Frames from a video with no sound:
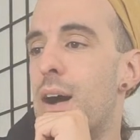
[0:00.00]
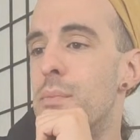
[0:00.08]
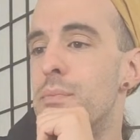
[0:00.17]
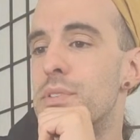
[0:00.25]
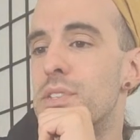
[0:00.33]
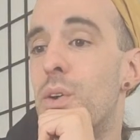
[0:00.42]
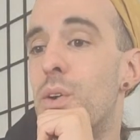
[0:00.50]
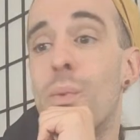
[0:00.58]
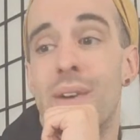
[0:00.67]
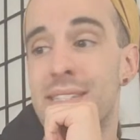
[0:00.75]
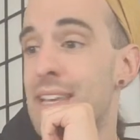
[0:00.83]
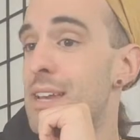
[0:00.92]
So
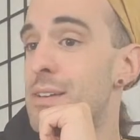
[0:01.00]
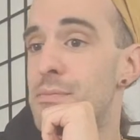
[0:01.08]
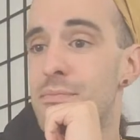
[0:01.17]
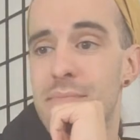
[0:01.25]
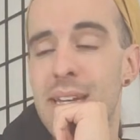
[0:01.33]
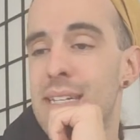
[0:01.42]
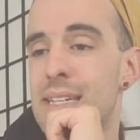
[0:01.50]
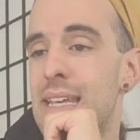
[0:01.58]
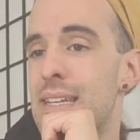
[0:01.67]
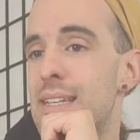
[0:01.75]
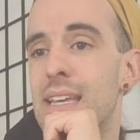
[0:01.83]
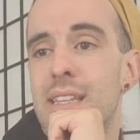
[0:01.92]
once again, meditate.
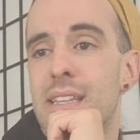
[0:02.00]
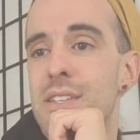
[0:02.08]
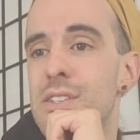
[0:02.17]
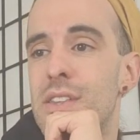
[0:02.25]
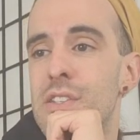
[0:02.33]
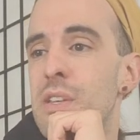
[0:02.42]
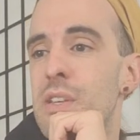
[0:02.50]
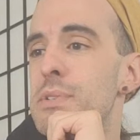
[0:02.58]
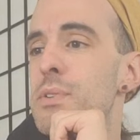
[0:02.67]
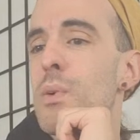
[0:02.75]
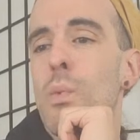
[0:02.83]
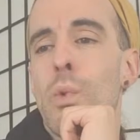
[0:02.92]
Like there's some
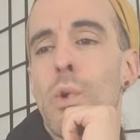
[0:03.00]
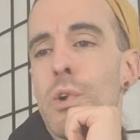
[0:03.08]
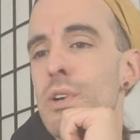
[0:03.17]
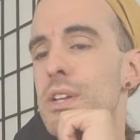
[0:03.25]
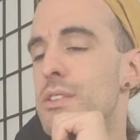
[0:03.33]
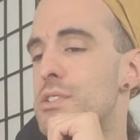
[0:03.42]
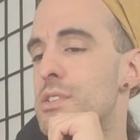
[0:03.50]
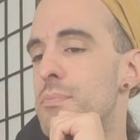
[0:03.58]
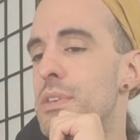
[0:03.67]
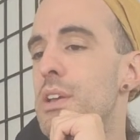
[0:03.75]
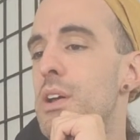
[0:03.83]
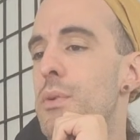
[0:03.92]
sort of worry. There's
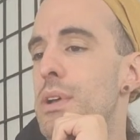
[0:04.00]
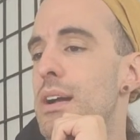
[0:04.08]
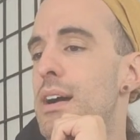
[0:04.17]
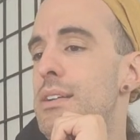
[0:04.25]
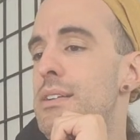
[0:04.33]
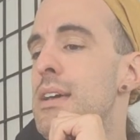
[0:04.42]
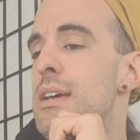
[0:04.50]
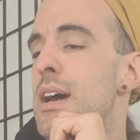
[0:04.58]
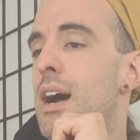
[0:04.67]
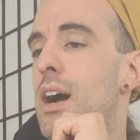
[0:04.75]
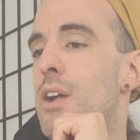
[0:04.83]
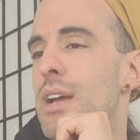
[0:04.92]
something going on
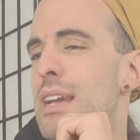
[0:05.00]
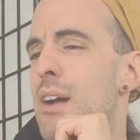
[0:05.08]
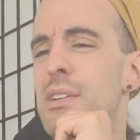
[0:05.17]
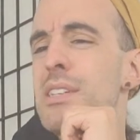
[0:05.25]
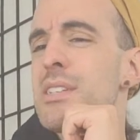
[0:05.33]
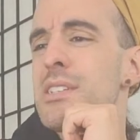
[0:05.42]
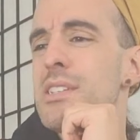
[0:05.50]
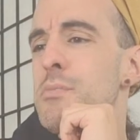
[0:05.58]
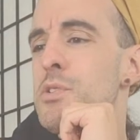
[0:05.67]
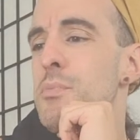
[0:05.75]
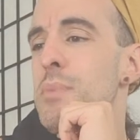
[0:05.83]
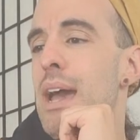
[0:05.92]
right now. It doesn't seem
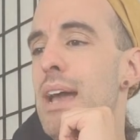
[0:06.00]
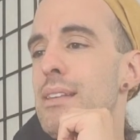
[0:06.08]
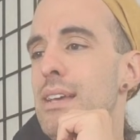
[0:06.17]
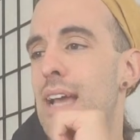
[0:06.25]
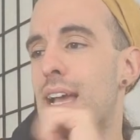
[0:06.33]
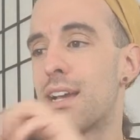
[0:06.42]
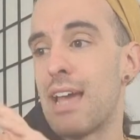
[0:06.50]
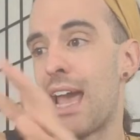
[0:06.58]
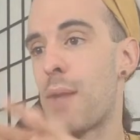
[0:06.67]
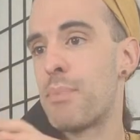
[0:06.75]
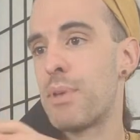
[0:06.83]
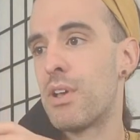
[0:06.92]
too bad. Like I got
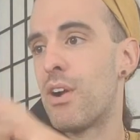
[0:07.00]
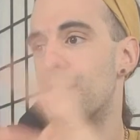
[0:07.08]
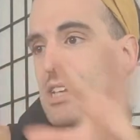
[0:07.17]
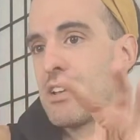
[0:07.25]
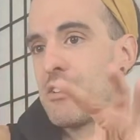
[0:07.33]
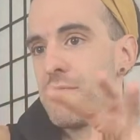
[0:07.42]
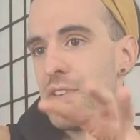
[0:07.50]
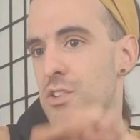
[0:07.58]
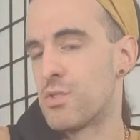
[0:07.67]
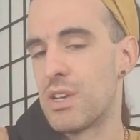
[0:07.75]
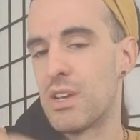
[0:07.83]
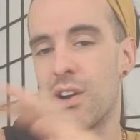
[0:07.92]
happy cards. I got
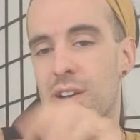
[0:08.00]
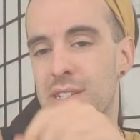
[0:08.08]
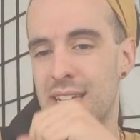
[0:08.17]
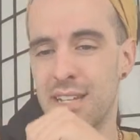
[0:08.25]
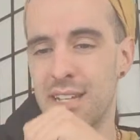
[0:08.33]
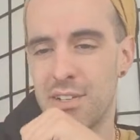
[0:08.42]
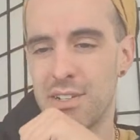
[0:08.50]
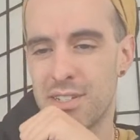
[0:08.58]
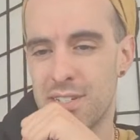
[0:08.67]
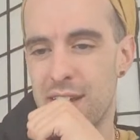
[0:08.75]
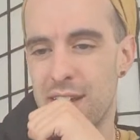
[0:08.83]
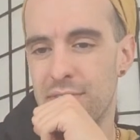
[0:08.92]
victory cards. I got good
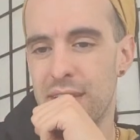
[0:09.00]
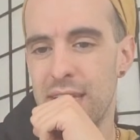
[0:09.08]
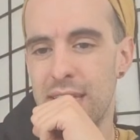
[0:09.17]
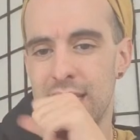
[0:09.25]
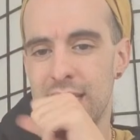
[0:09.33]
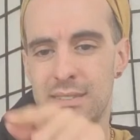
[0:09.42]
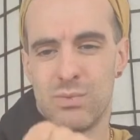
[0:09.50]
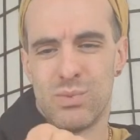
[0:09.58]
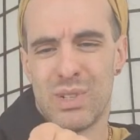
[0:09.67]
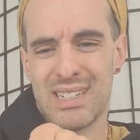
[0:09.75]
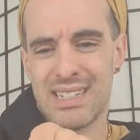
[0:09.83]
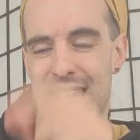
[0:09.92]
stuff.
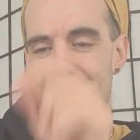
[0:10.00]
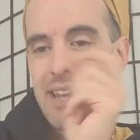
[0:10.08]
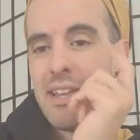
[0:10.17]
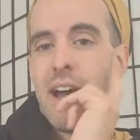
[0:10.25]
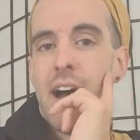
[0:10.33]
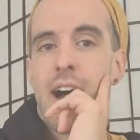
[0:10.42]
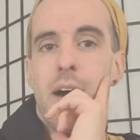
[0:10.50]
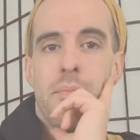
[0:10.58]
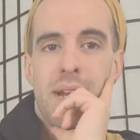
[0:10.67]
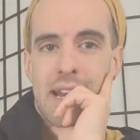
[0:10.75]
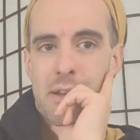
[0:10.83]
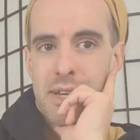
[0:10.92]
What is that?
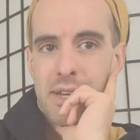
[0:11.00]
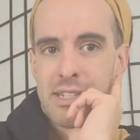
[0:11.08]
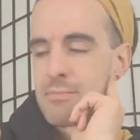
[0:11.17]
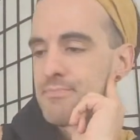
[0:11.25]
But anyways.